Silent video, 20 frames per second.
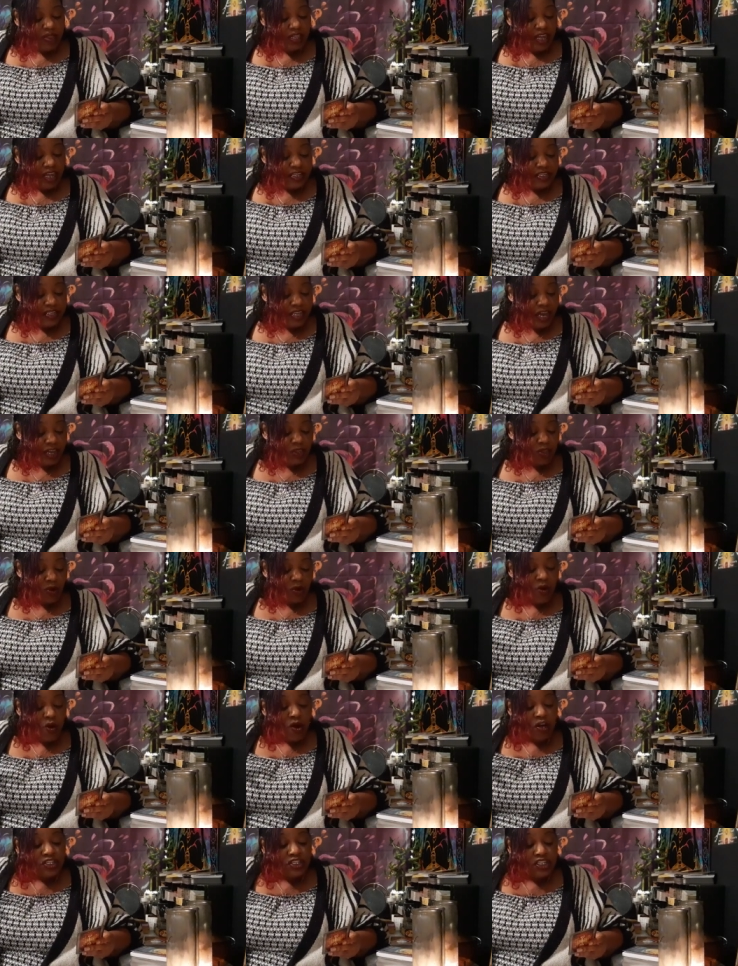It's like the
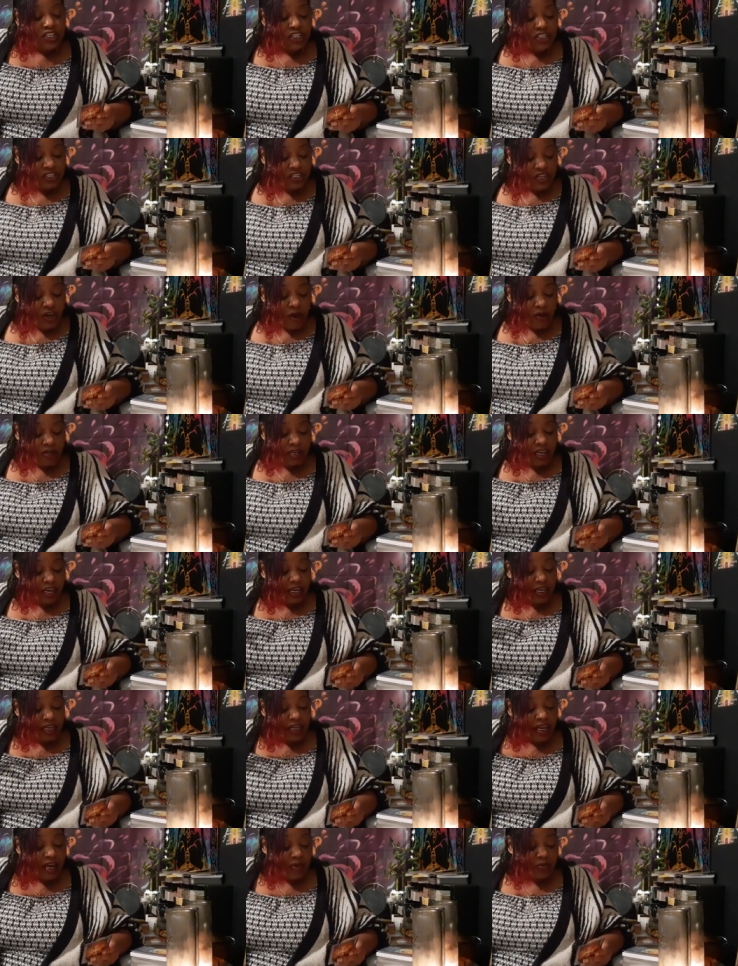horses are
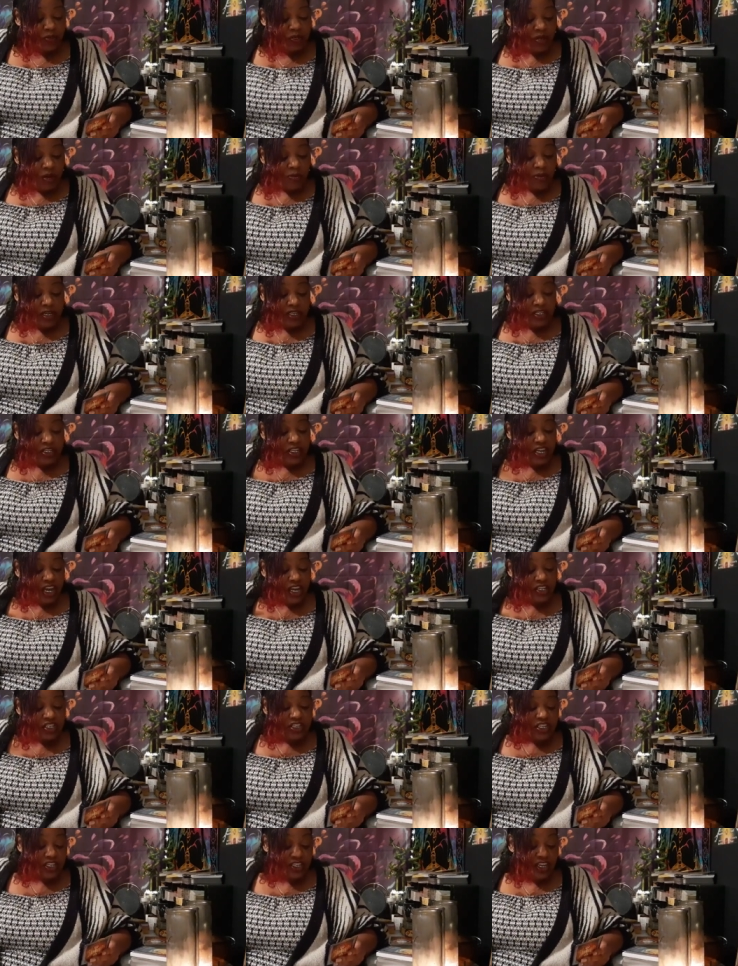kicking up so much
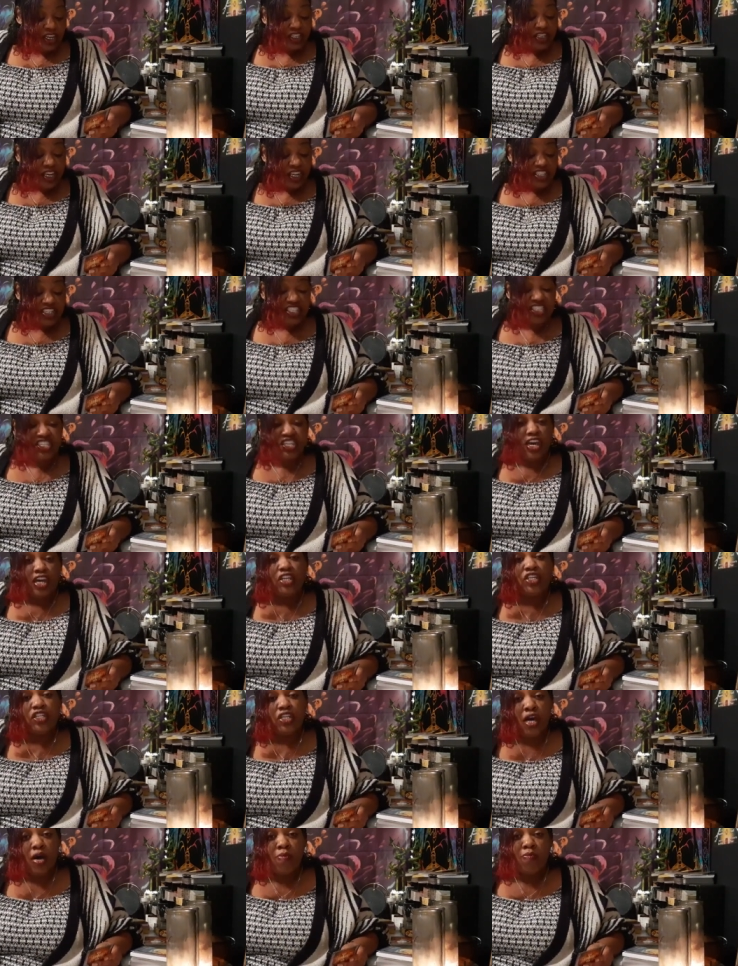dust that he's in
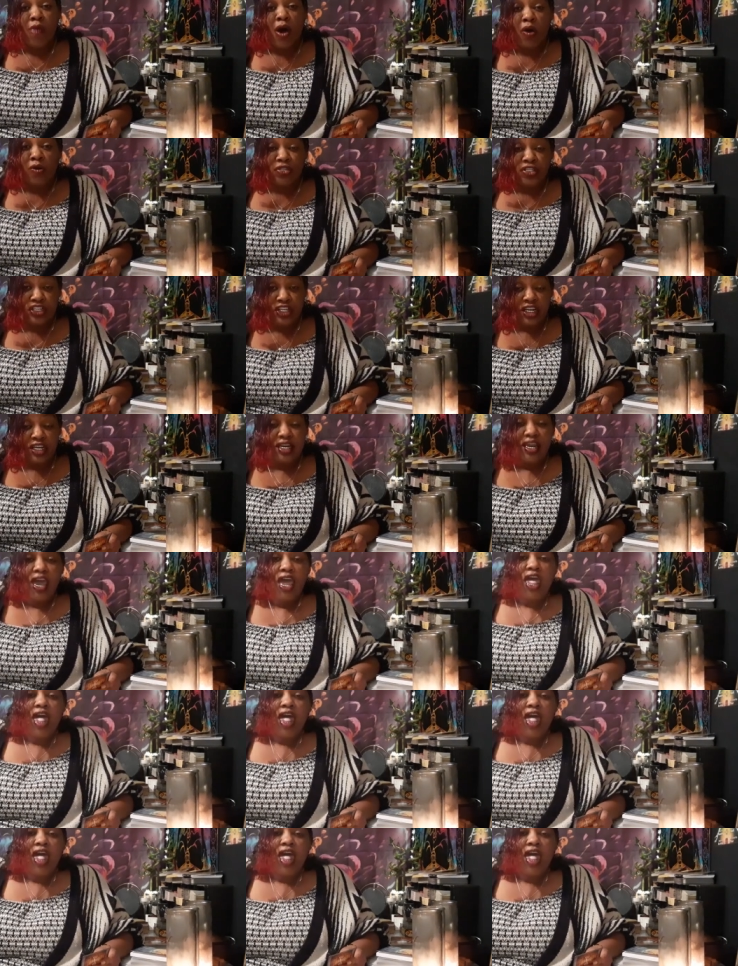such emotion